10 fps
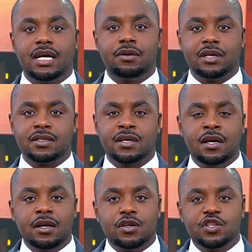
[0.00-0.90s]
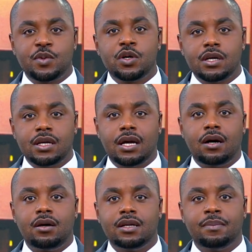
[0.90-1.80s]
areas? You spoke earlier
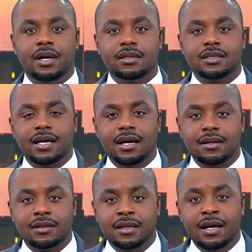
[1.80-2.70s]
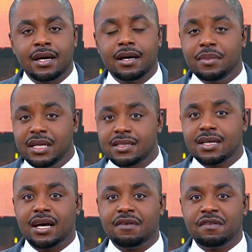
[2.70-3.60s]
on about the health uh,
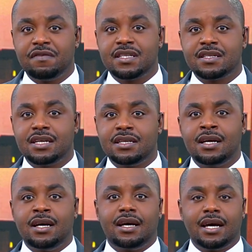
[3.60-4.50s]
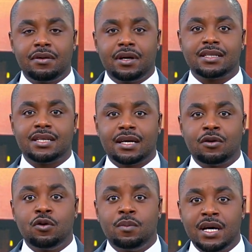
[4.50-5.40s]
minister having visited uh, areas like
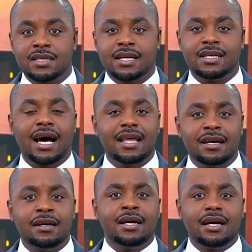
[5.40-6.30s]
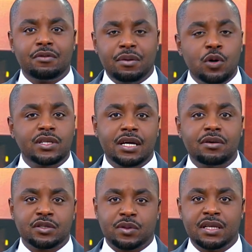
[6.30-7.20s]
Nkomazi and other uh, remote
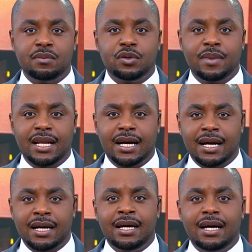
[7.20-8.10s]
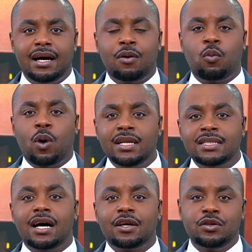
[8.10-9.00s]
areas within Mpumalanga. Uh, what
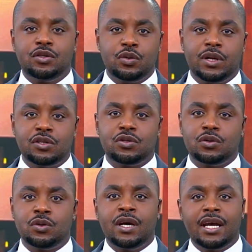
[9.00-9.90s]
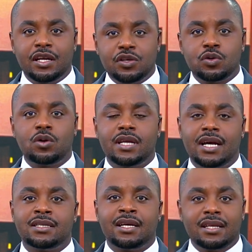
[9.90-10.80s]
are you doing to ensure
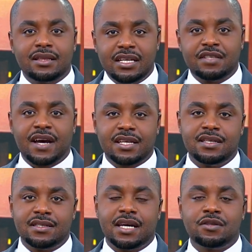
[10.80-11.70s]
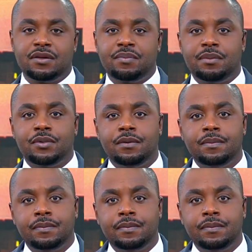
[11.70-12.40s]
that these vaccines get to the people?